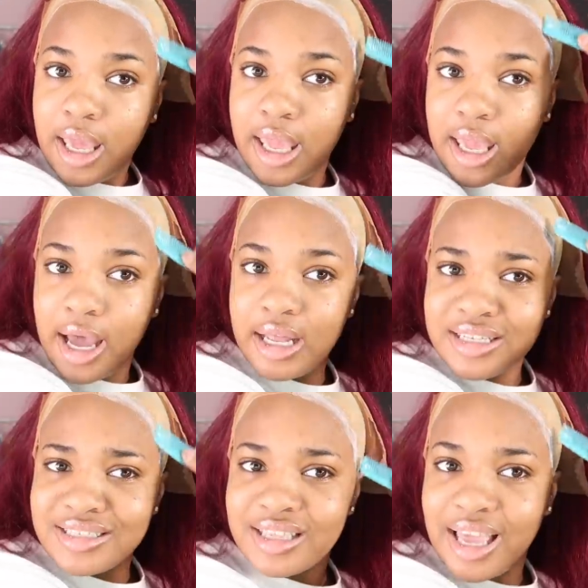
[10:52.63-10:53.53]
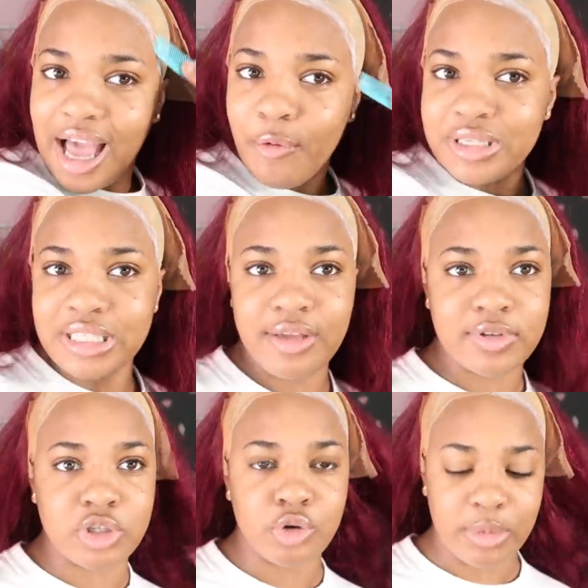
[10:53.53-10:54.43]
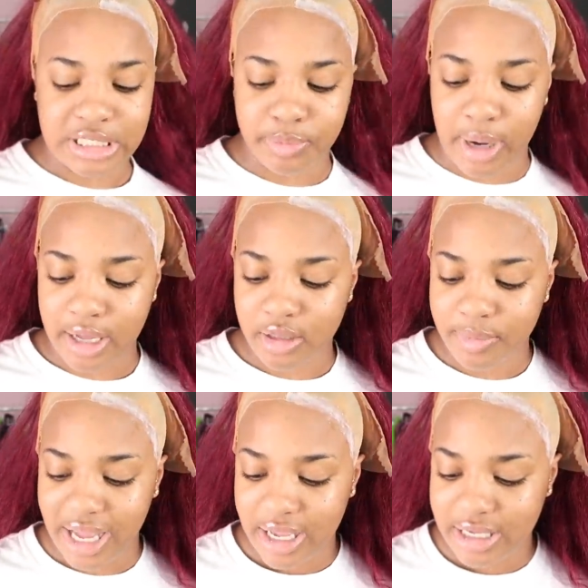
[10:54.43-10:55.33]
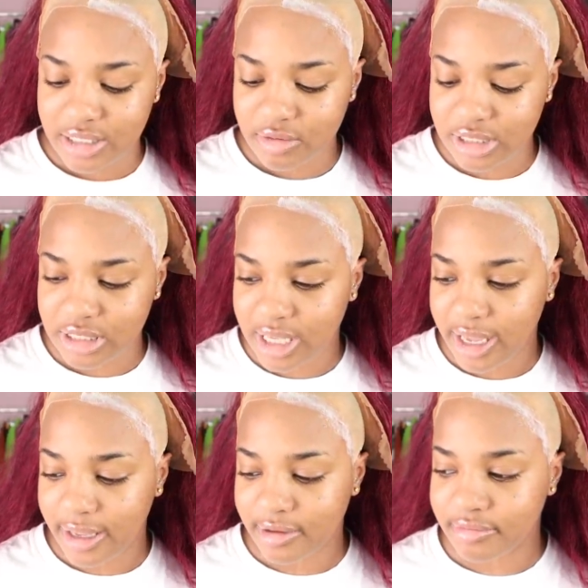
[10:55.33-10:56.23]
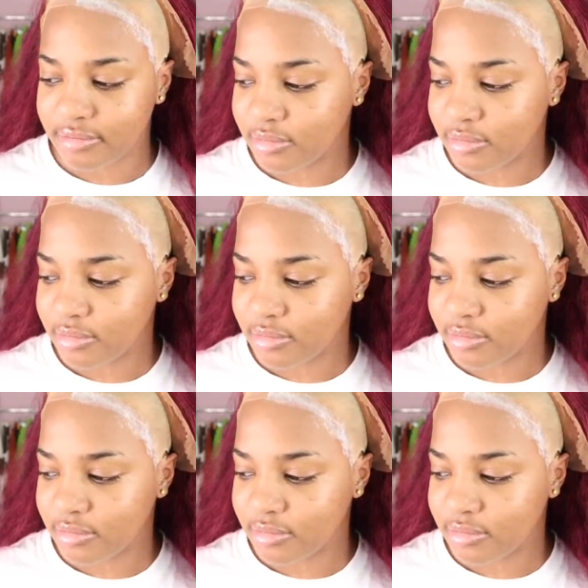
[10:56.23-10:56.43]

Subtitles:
And honestly, I wasn't even too much bothered by it because it was just like,